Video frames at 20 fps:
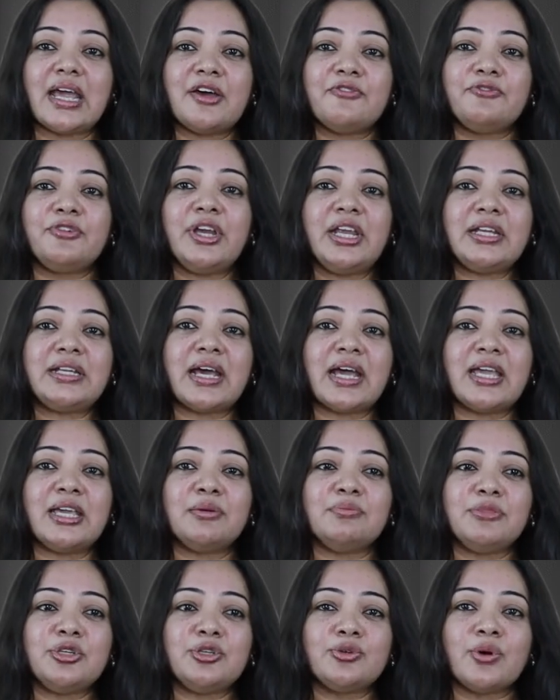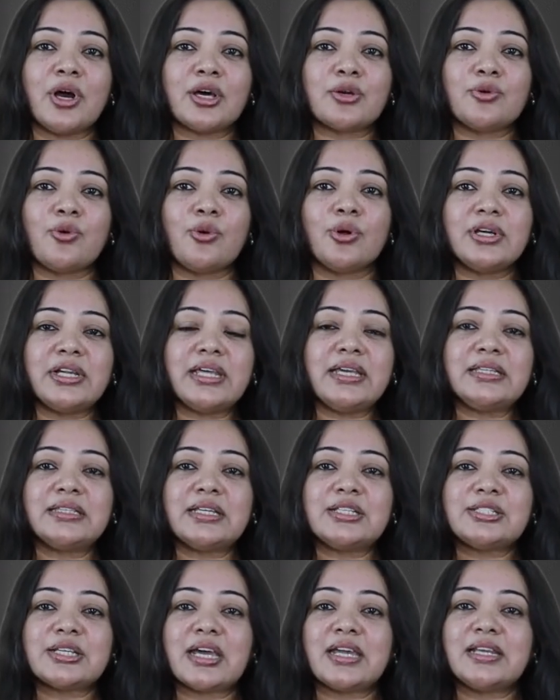every time you are holding
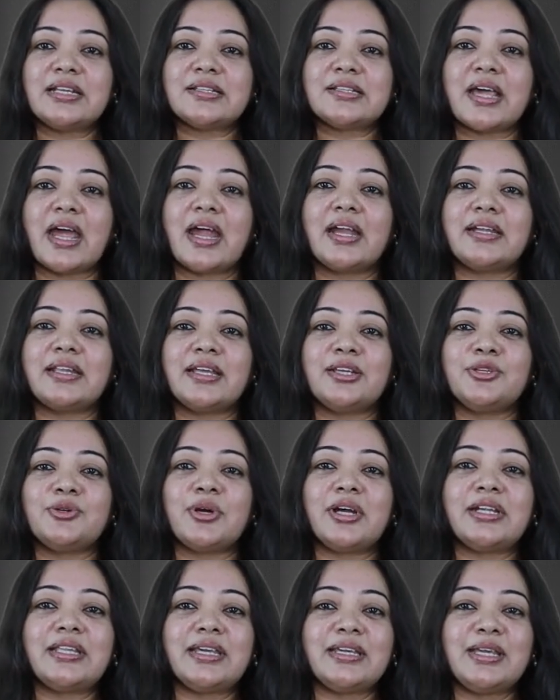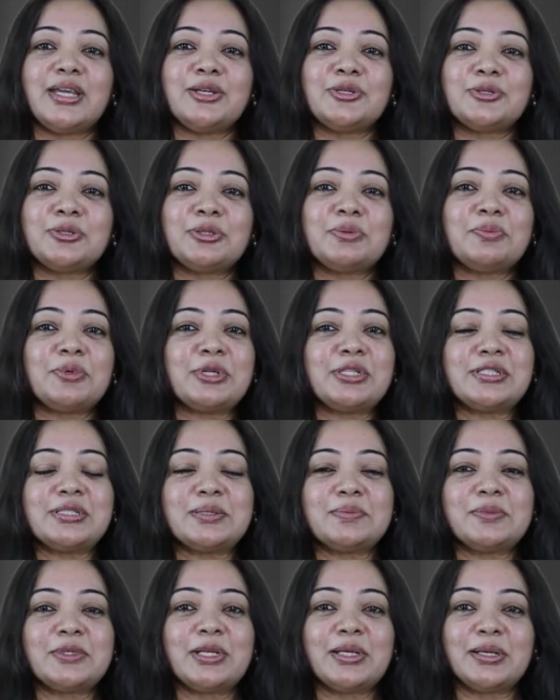the child's hand and you are taking to the
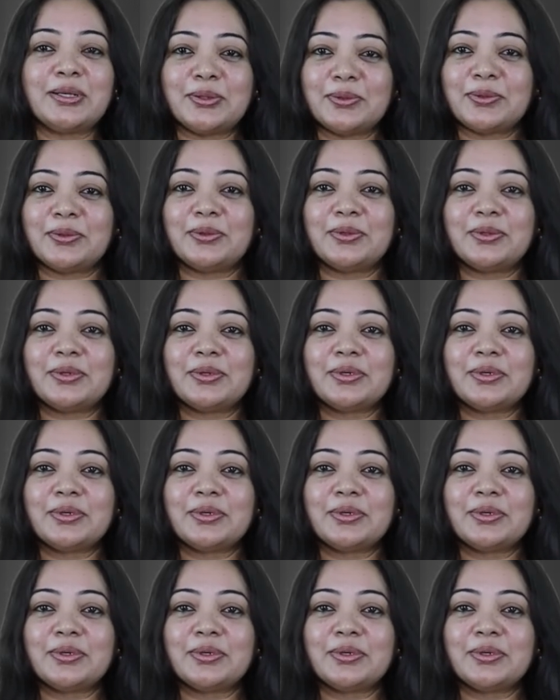principal. No.